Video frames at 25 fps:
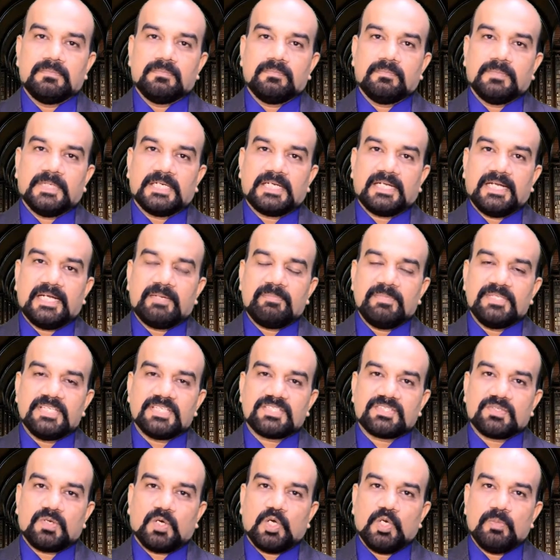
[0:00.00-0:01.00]
But let me
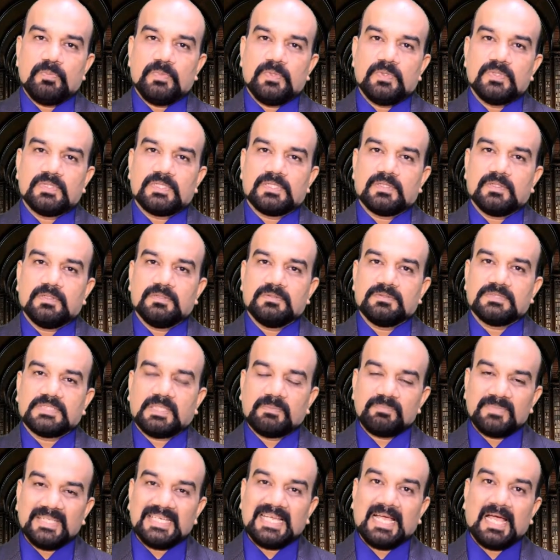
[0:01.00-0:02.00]
just talk about
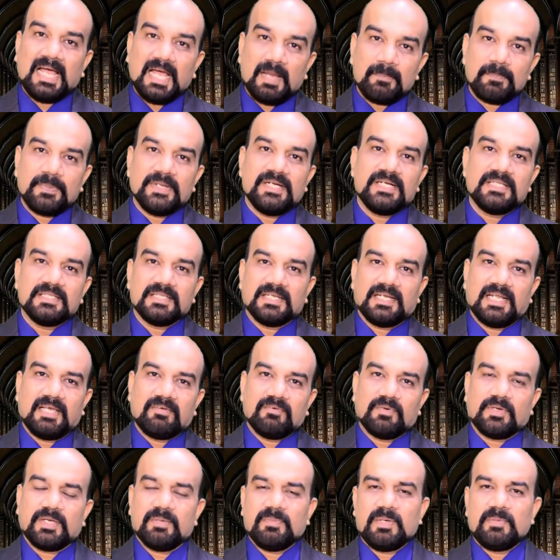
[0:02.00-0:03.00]
something happened in the
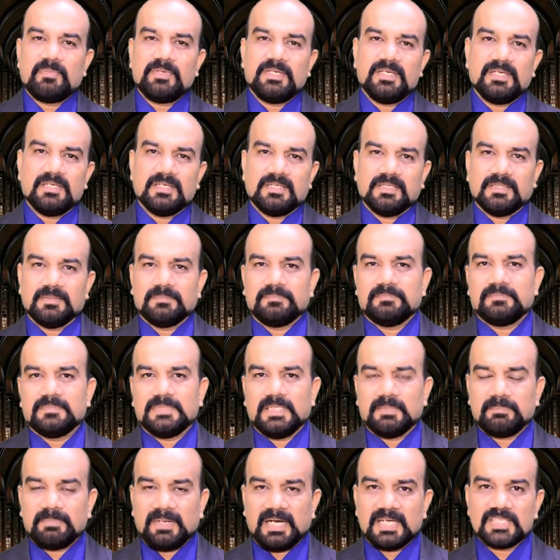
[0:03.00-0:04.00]
life. Okay, maybe
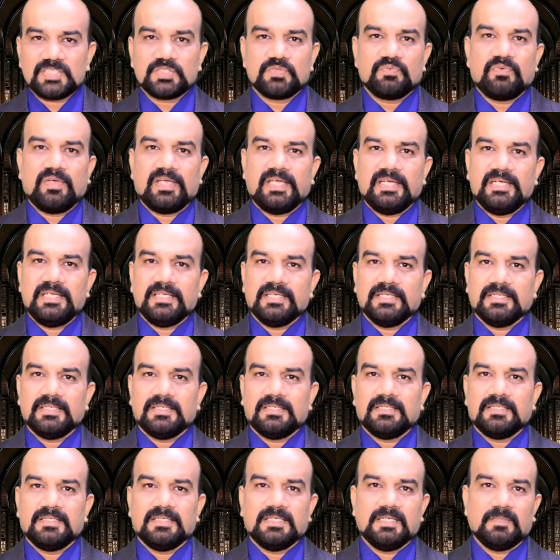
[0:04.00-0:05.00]
a past
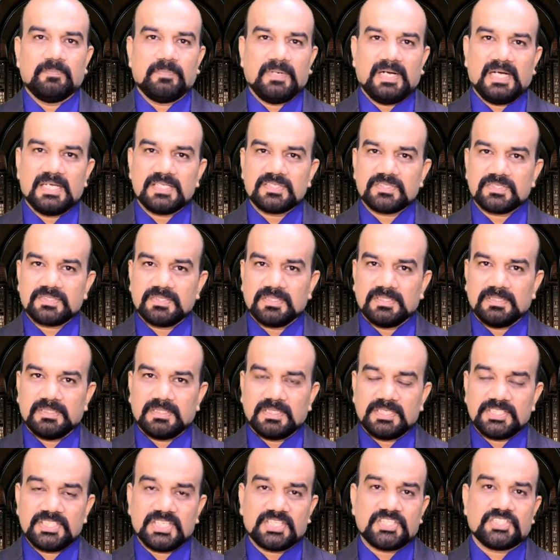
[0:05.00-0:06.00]
failure, a past
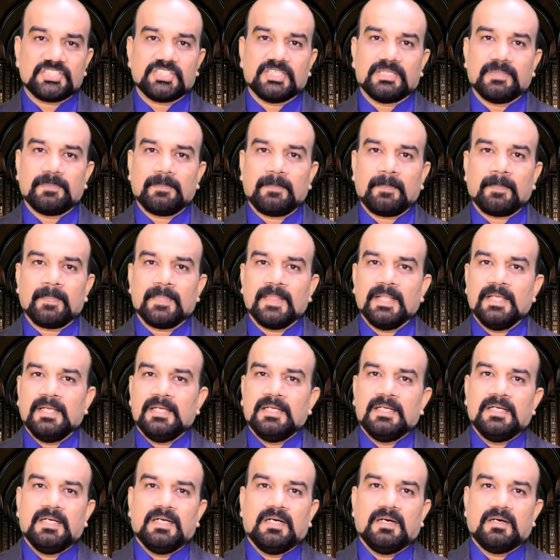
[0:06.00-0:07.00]
rejection,
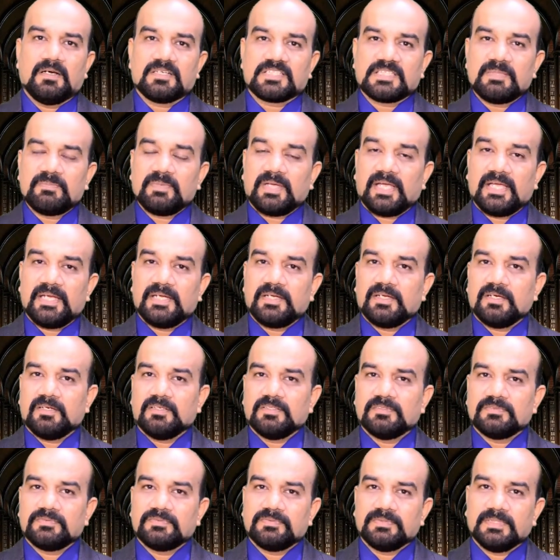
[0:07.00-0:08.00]
or some kind
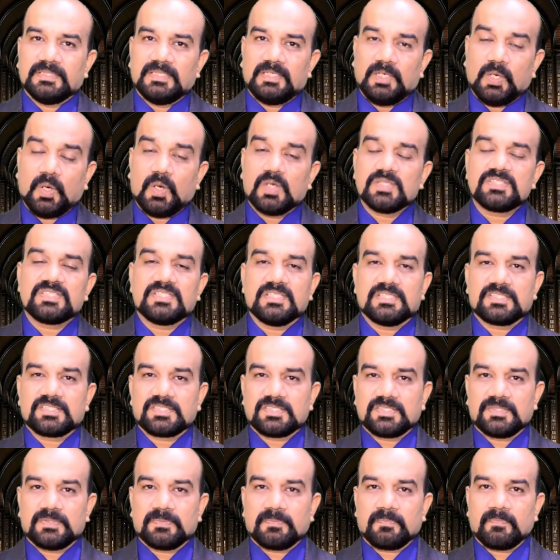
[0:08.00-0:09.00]
of
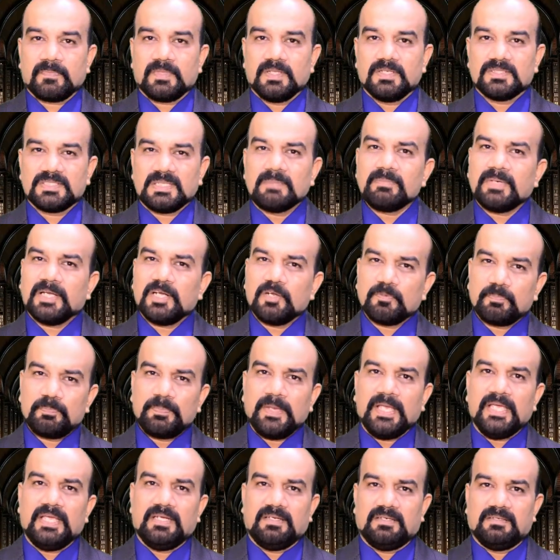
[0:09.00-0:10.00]
losses, some kind of
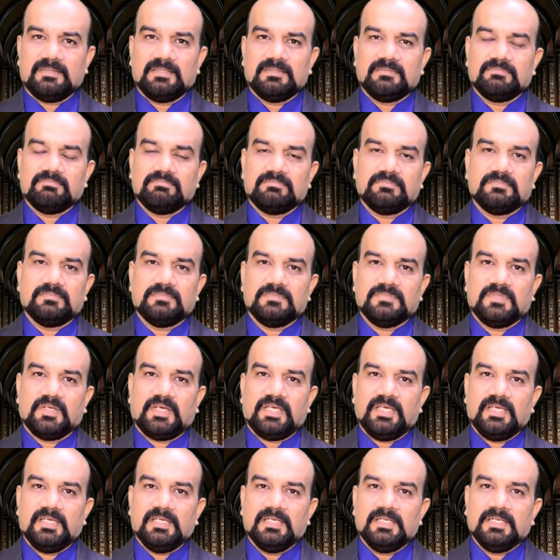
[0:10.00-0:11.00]
pain.
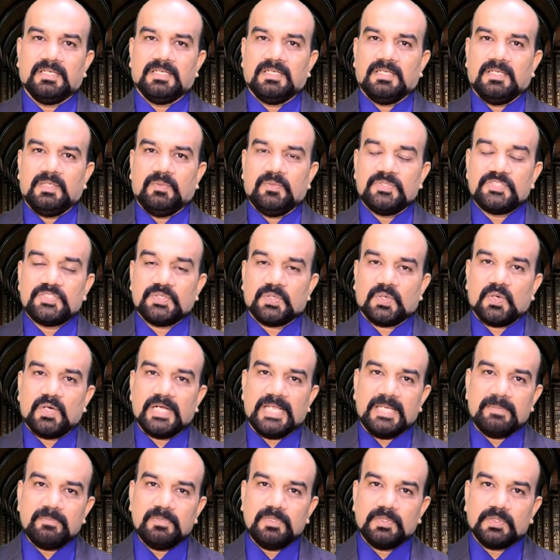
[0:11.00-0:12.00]
Okay, which you're
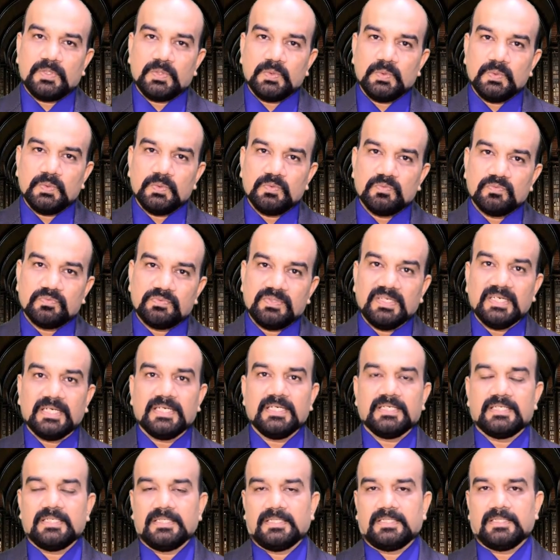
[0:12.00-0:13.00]
not able to
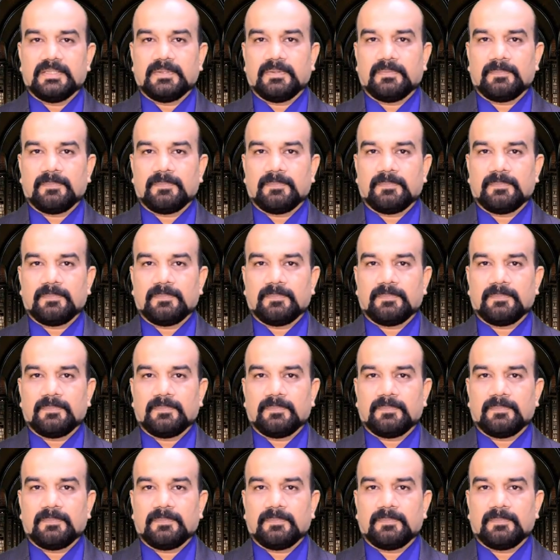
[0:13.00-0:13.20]
forget it.